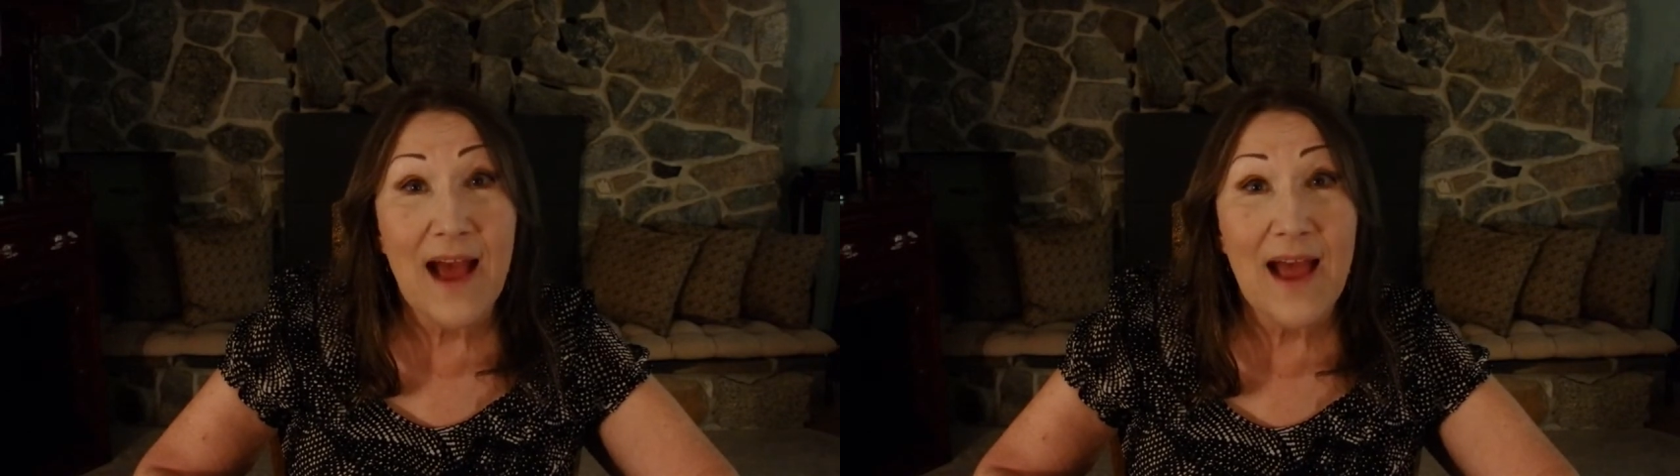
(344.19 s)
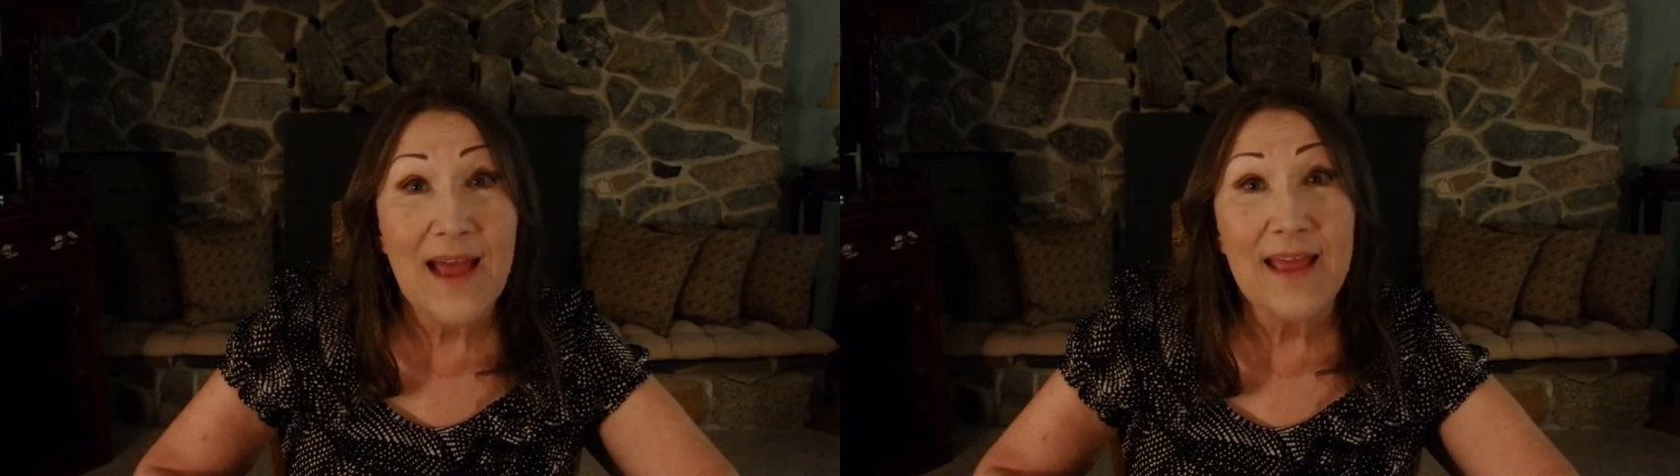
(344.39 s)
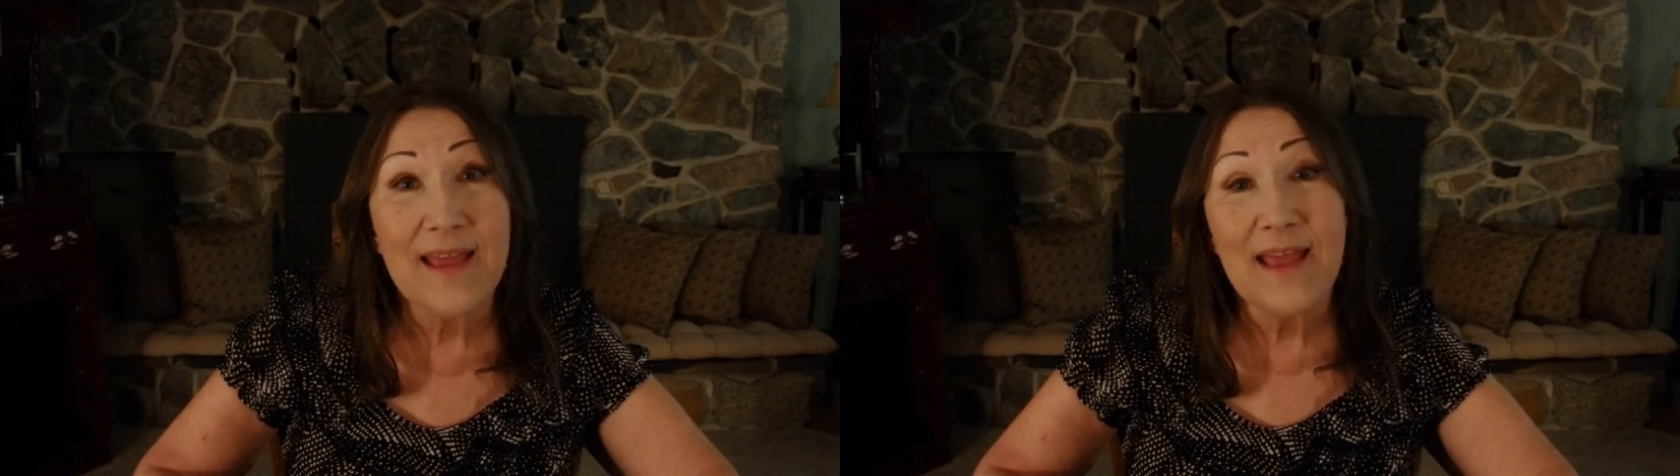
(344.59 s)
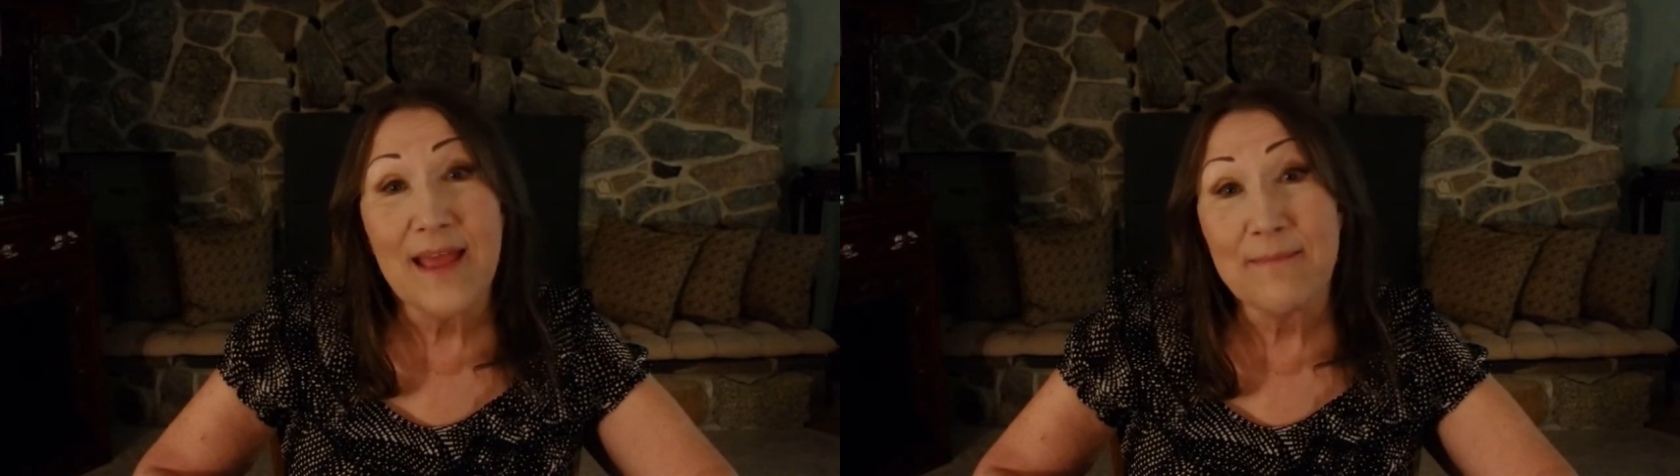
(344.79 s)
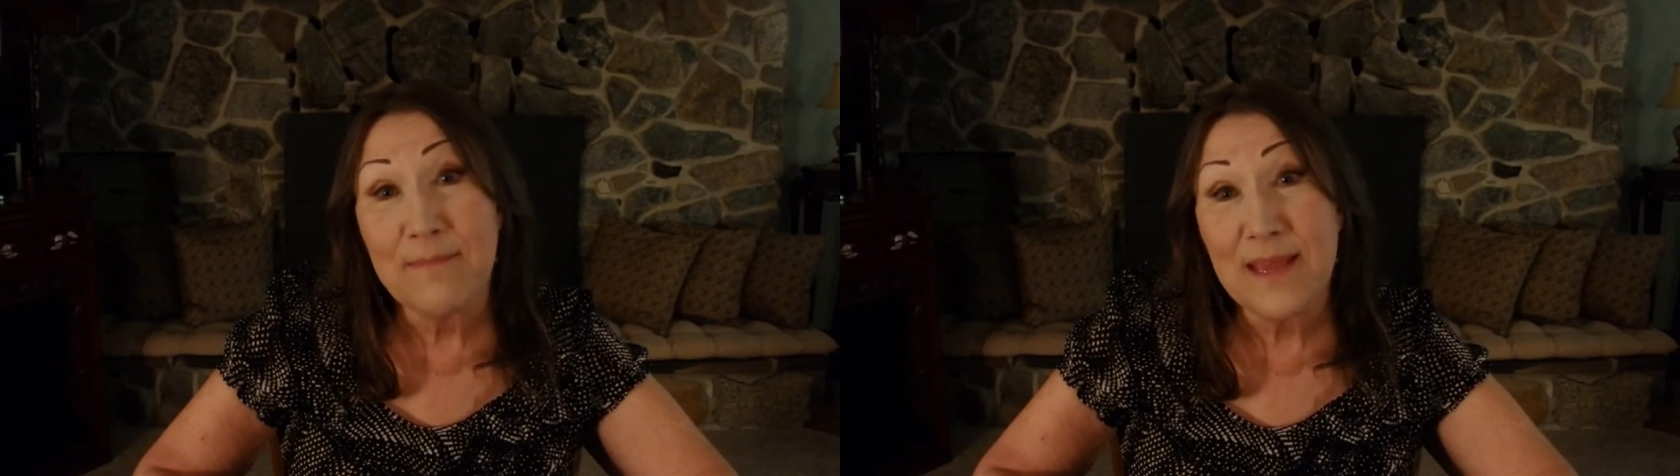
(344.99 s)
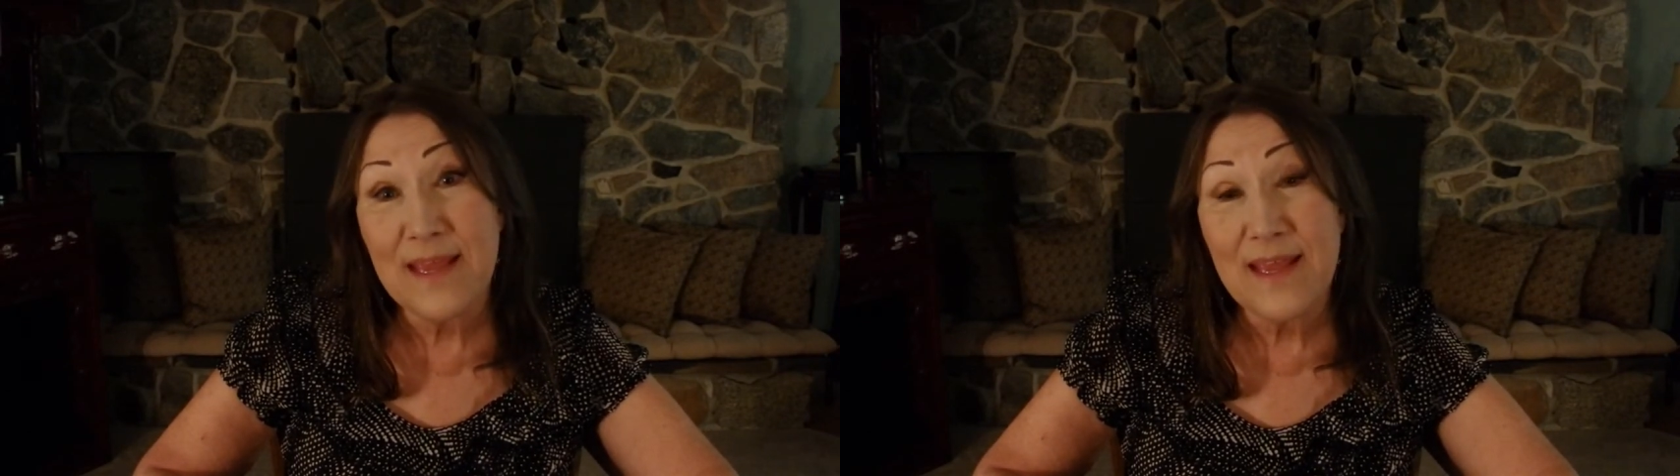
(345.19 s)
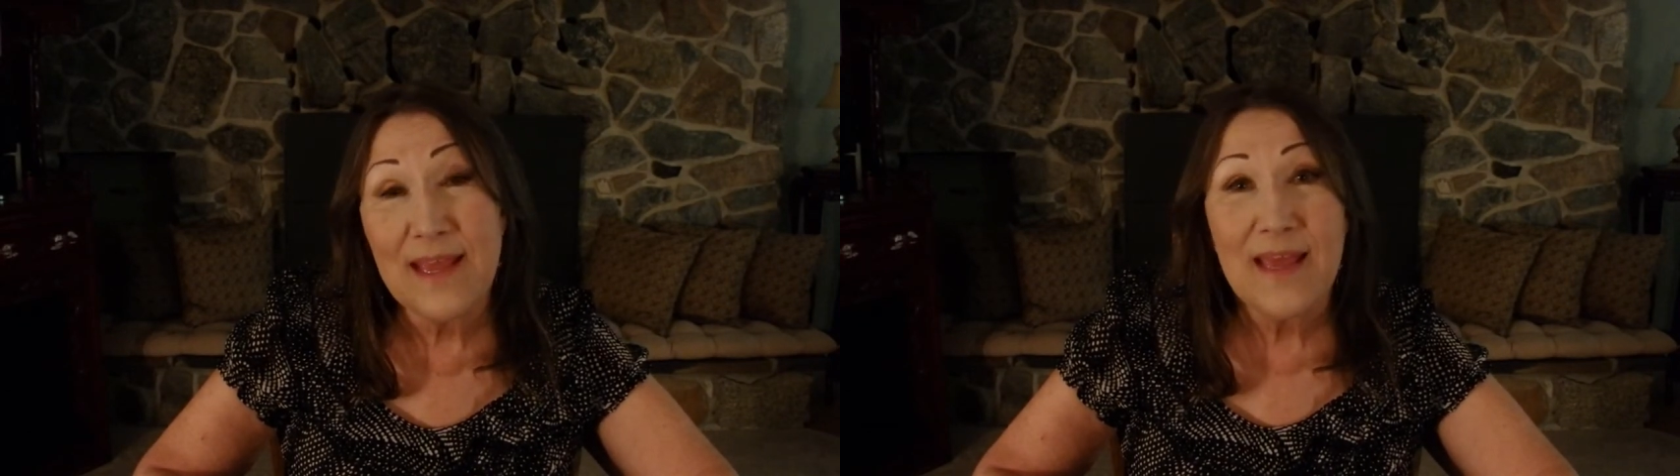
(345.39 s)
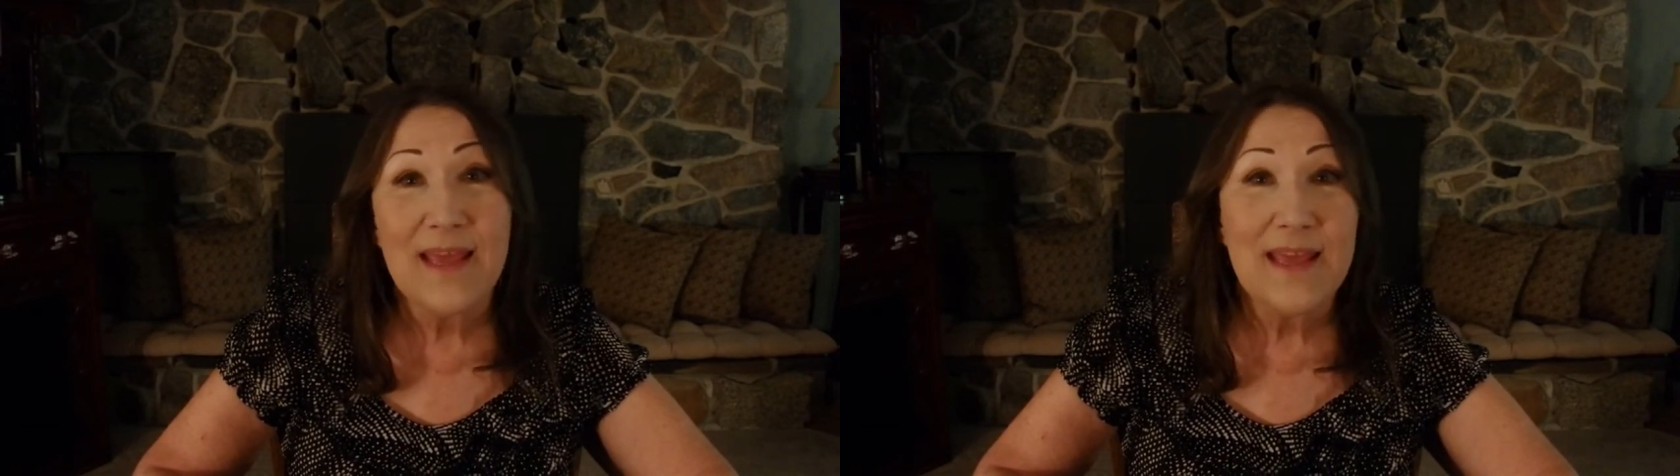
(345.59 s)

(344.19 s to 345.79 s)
I and me,